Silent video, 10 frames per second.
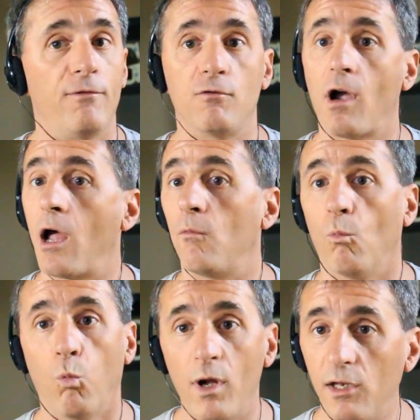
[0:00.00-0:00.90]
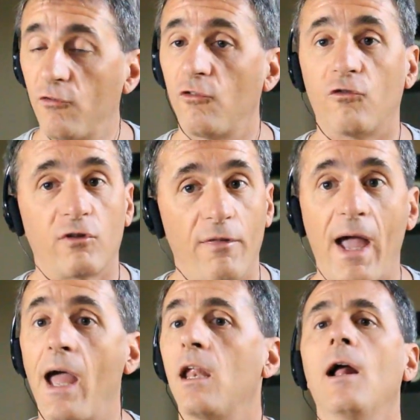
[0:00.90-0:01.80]
if you got witnesses to
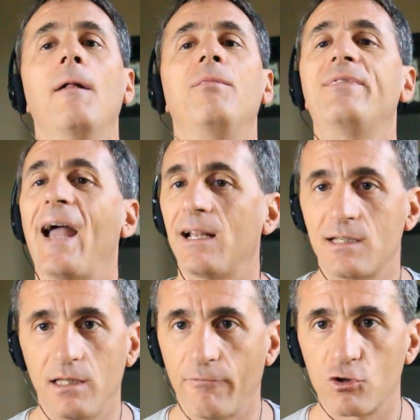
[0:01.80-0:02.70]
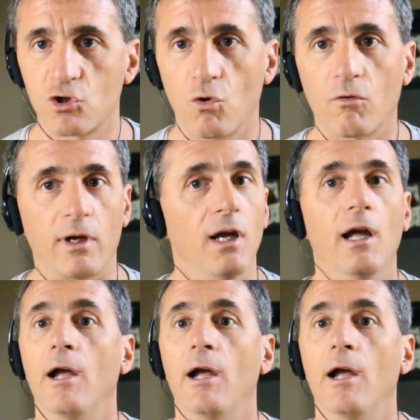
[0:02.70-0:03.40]
that, that's a different story.